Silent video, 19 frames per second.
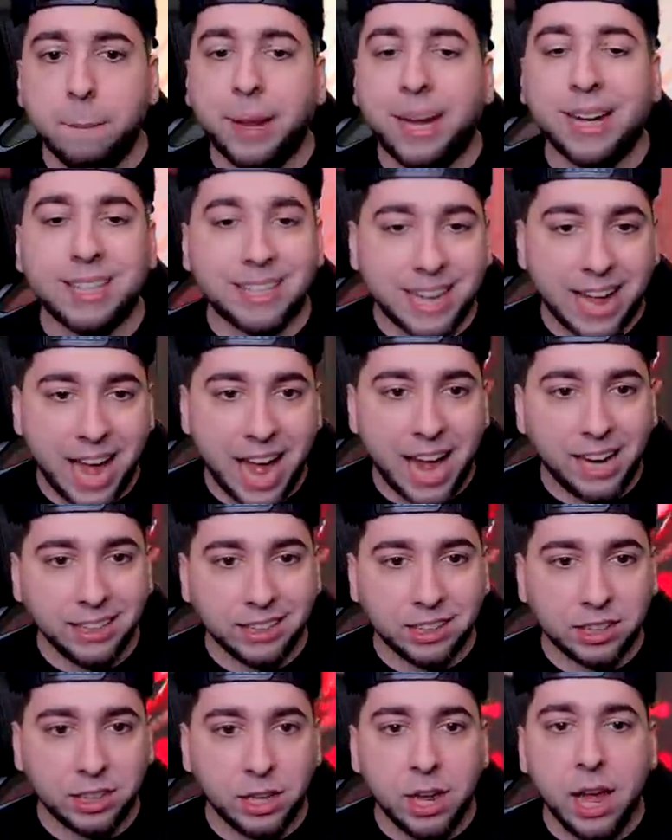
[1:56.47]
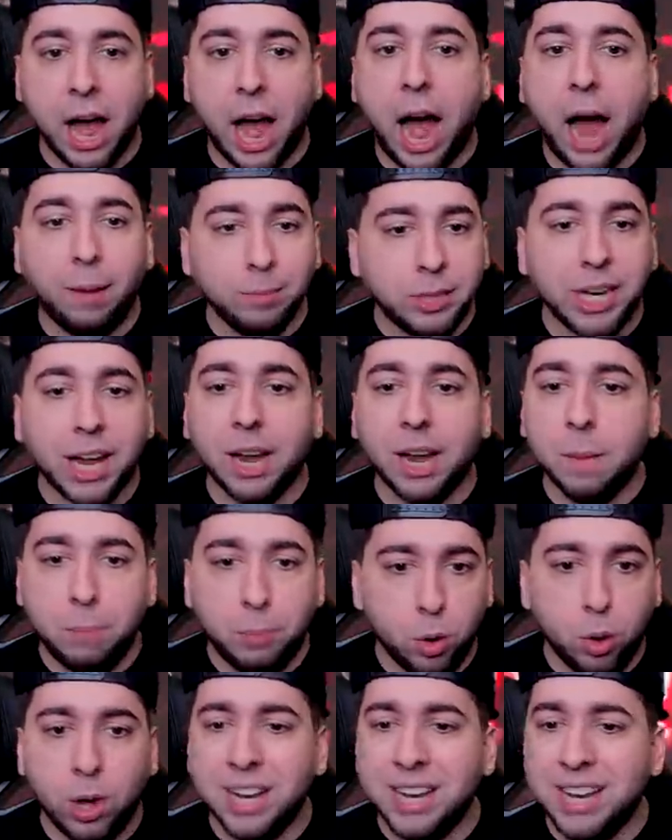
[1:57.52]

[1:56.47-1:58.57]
because, guys, I'm trying to pull a